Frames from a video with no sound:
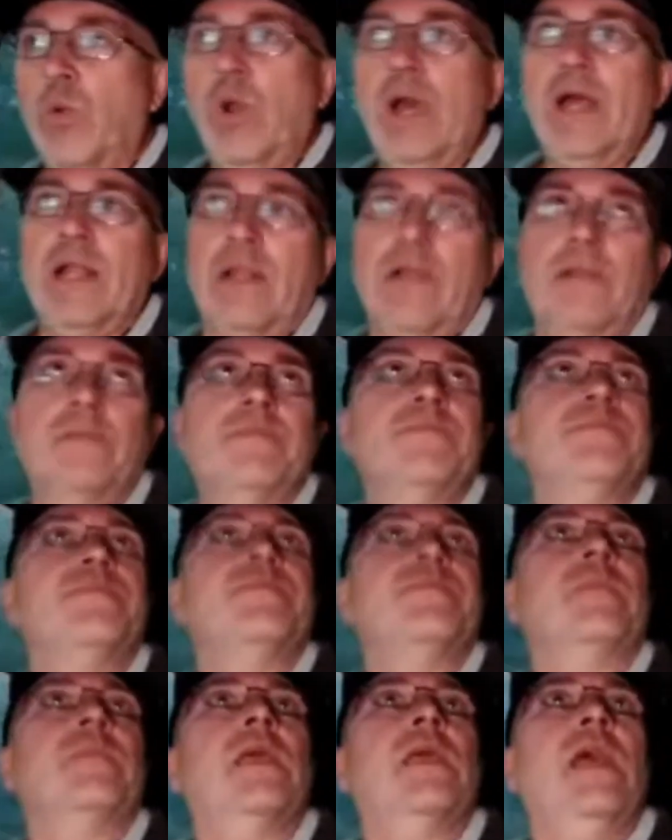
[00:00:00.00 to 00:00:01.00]
Well,
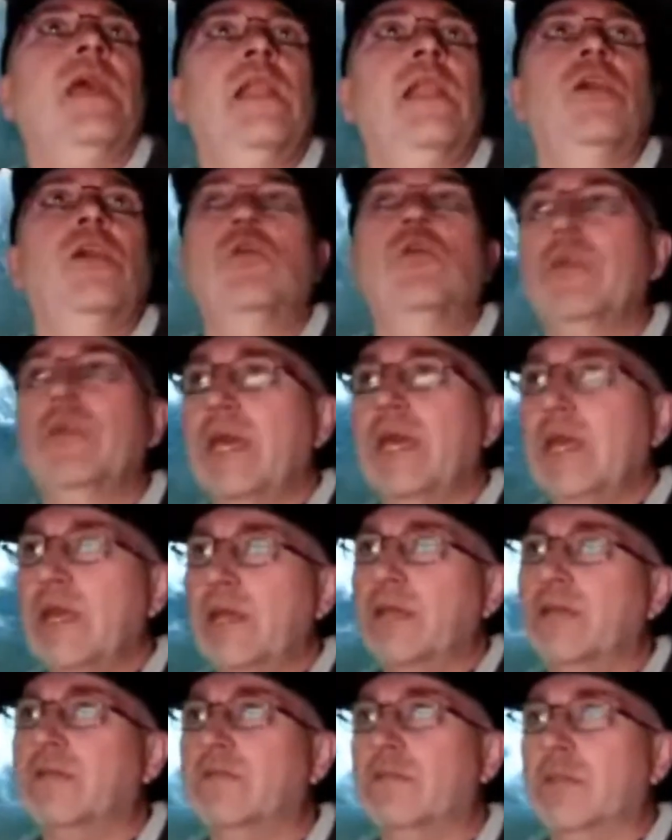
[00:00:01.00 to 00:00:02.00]
hello
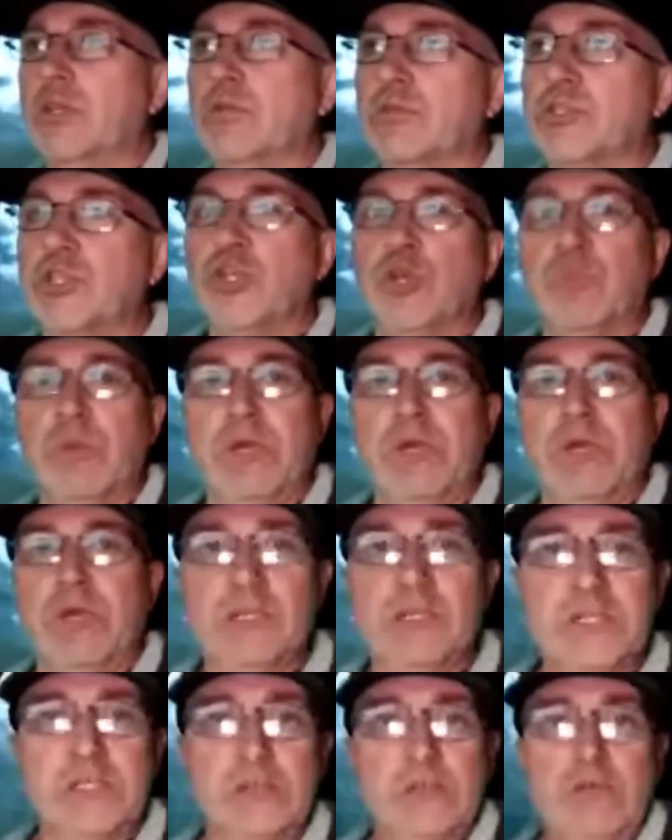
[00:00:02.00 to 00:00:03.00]
there, YouTubers,
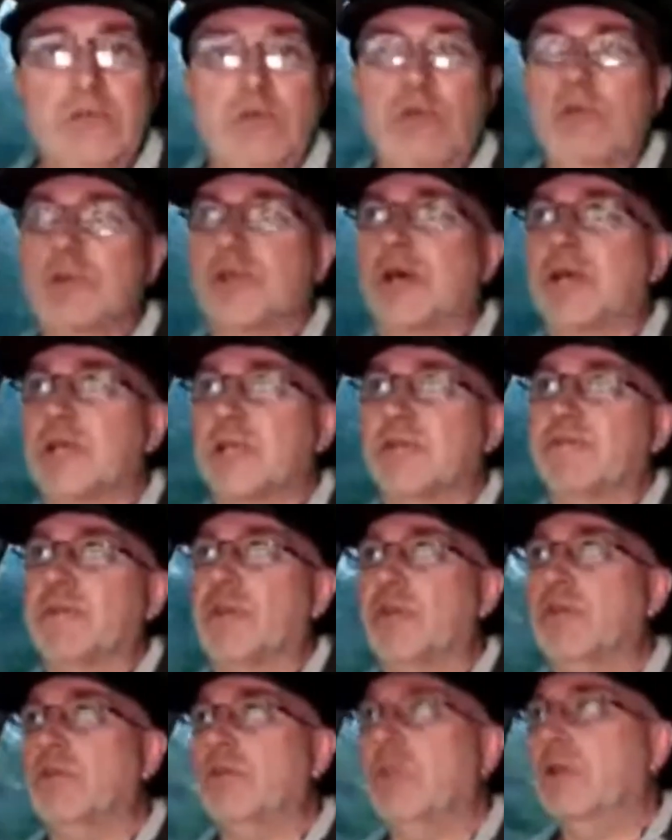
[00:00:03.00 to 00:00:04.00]
all 9 of
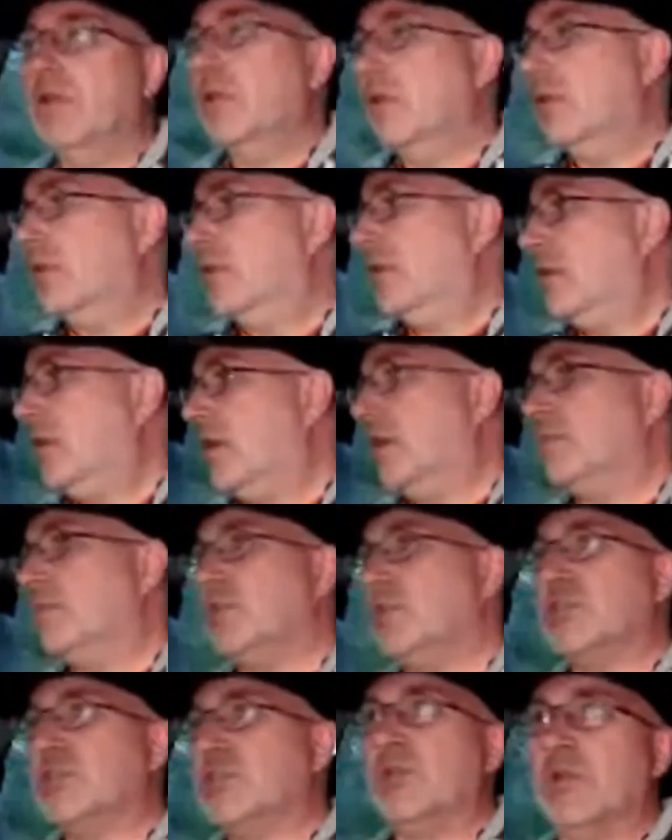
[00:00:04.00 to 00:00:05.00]
you. I'm
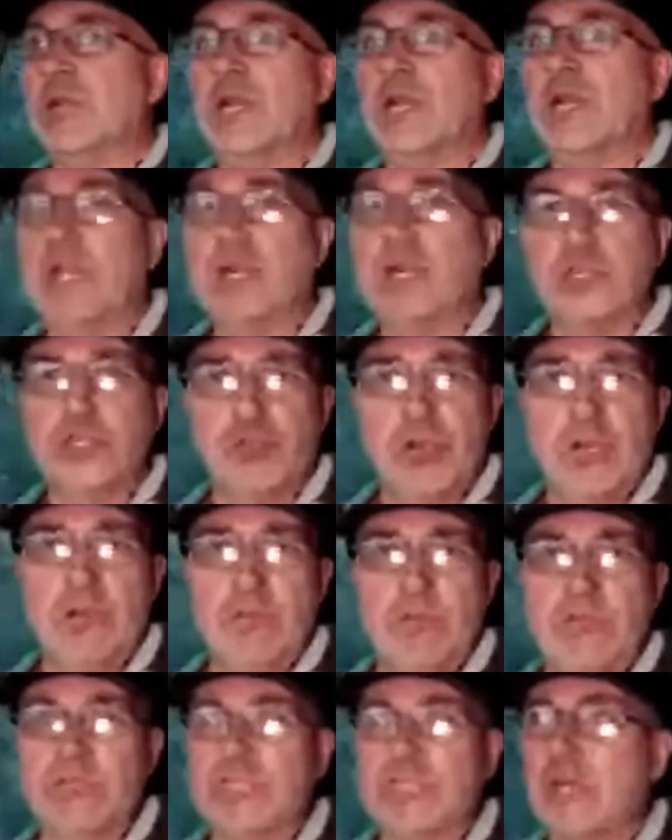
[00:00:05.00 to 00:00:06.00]
just doing a little stream
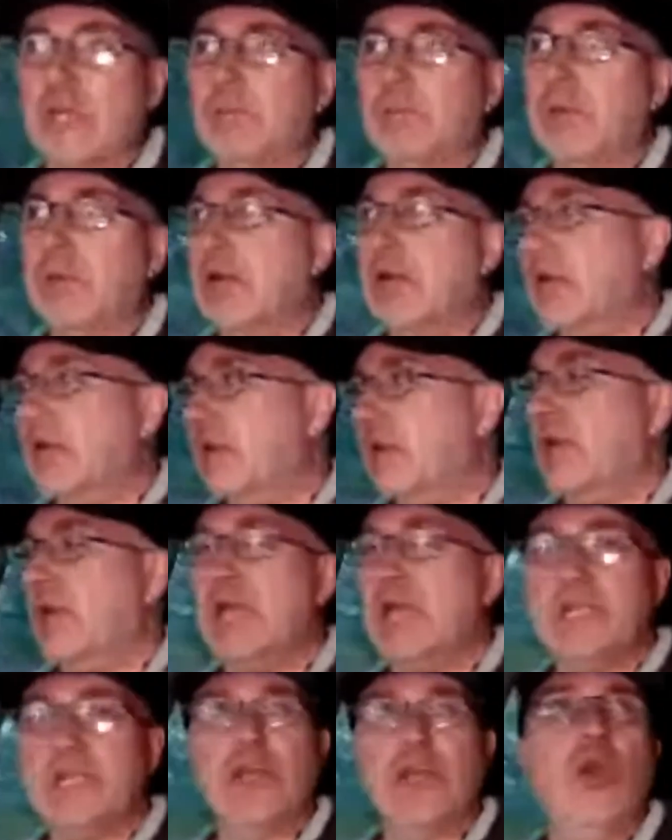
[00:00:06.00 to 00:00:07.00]
because I'm
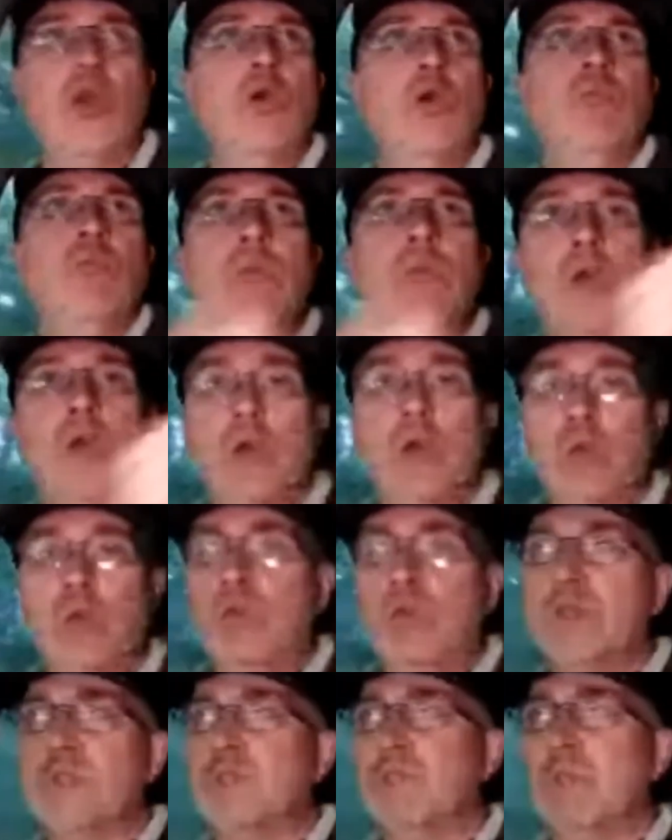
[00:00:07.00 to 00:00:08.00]
heading home
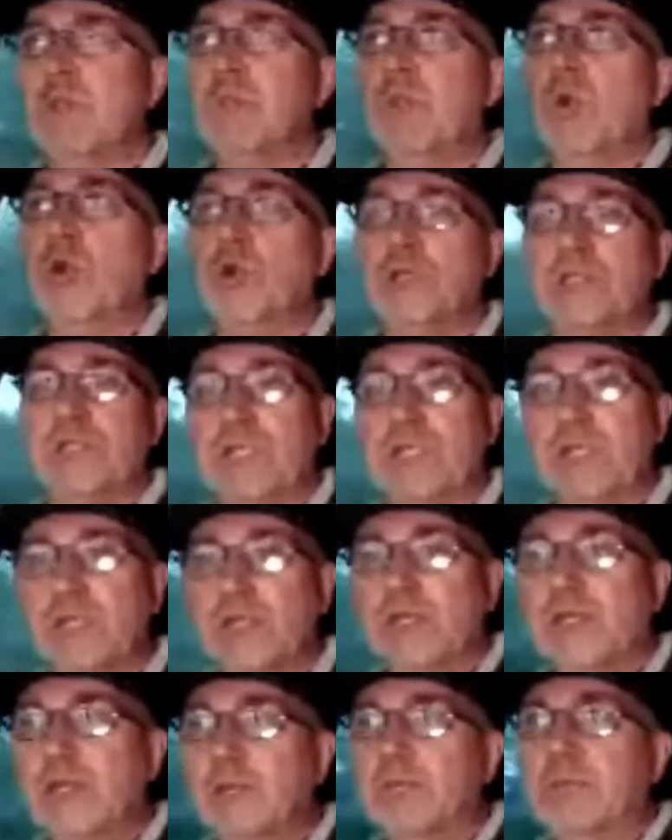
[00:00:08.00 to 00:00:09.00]
with me
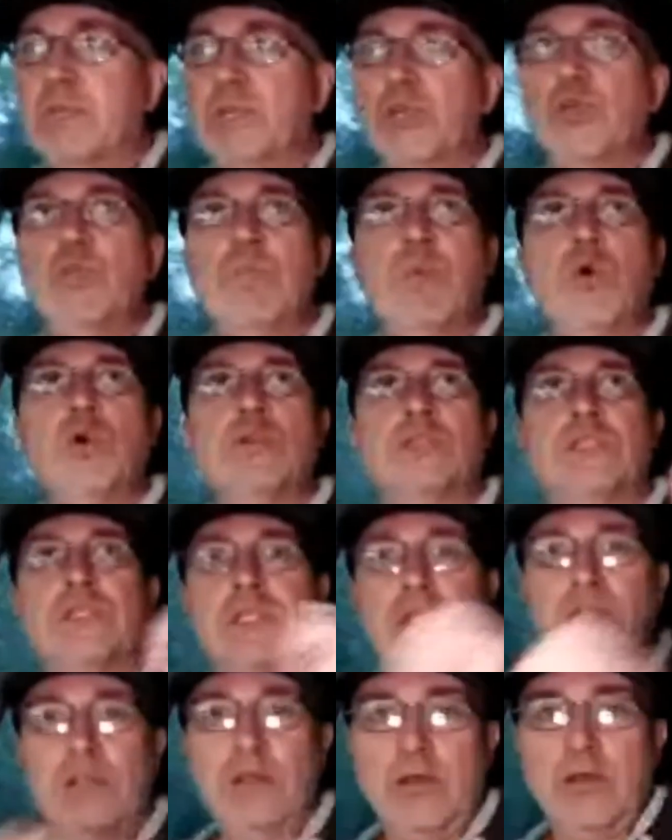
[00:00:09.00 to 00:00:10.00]
new butt
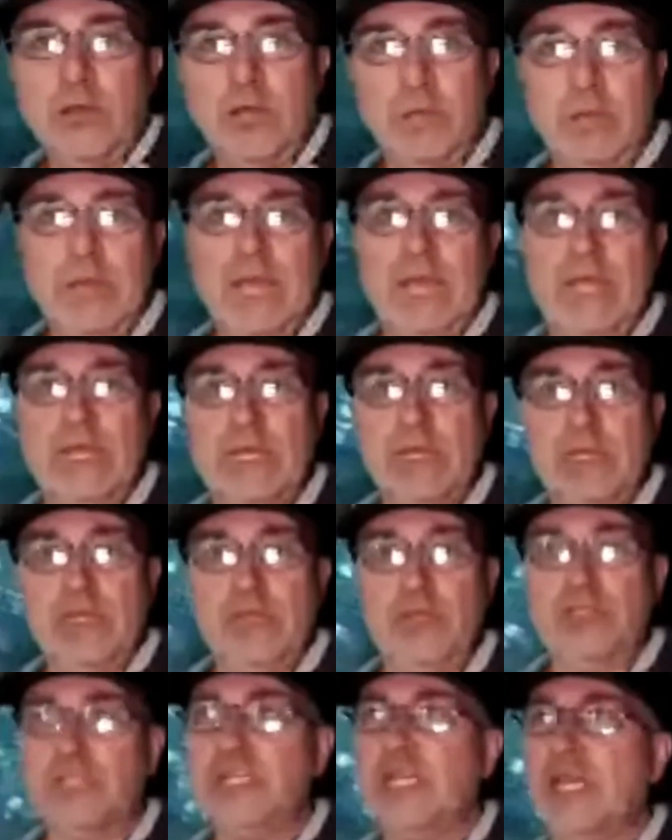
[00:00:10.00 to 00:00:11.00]
on the back. Can you
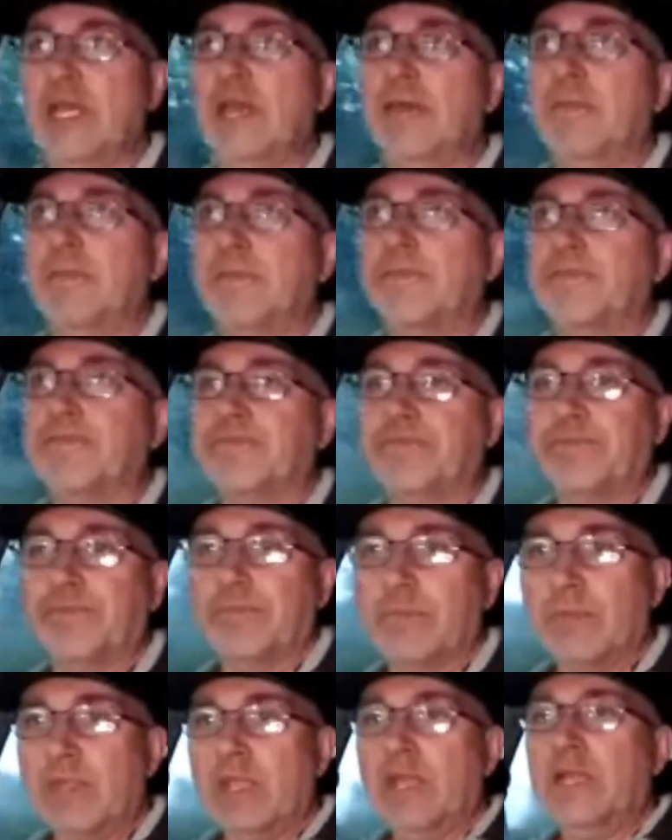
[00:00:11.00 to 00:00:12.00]
see it?
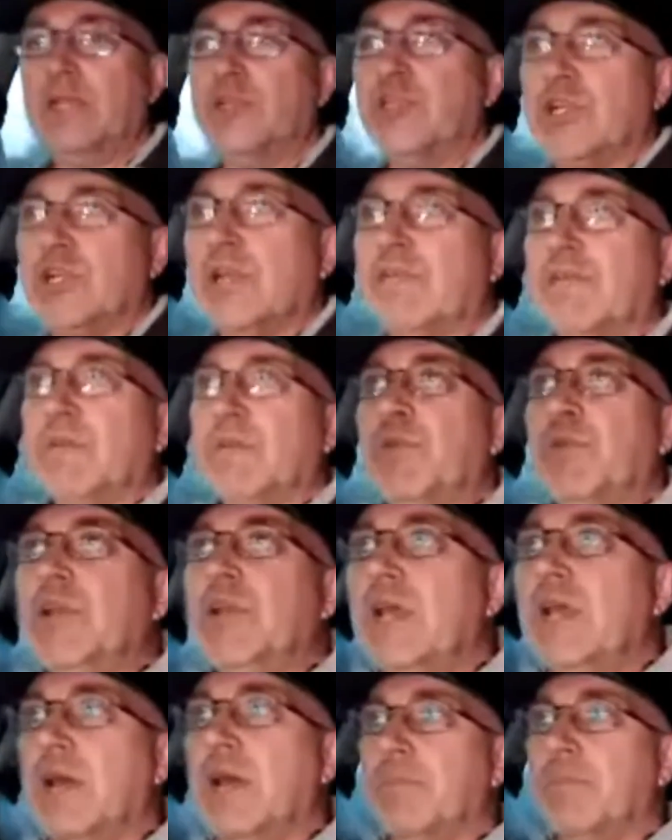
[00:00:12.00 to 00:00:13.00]
Actually, if I put
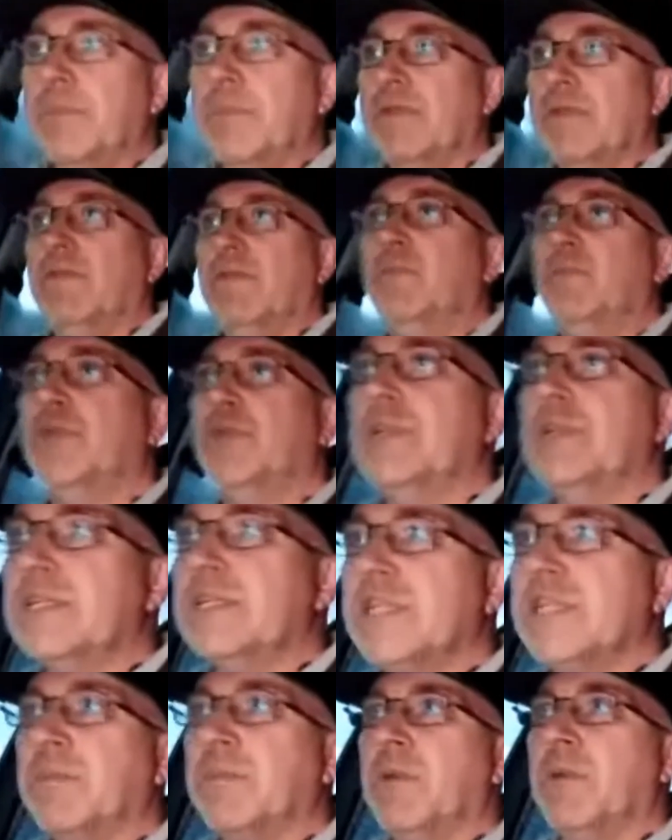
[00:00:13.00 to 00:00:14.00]
it up, if I put this
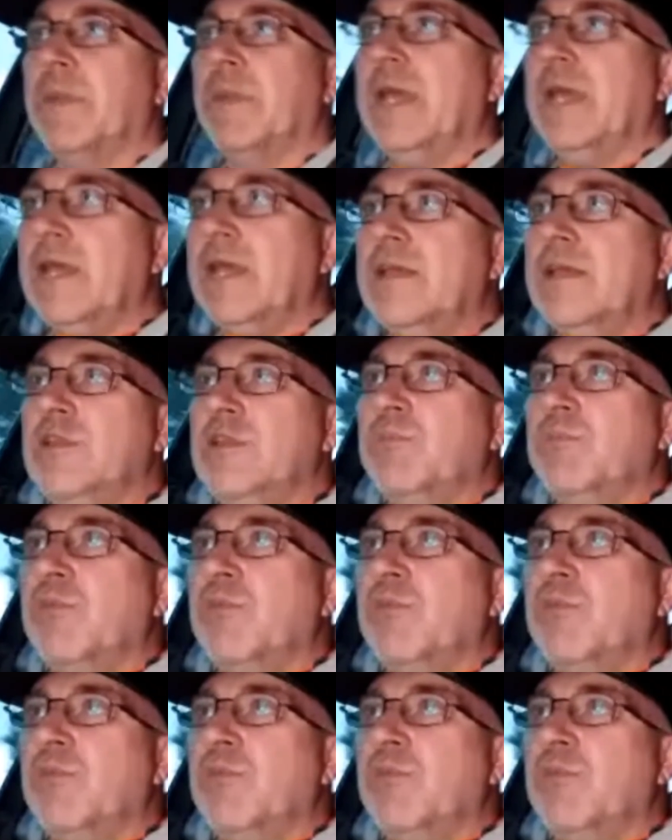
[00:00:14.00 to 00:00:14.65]
up a bit, you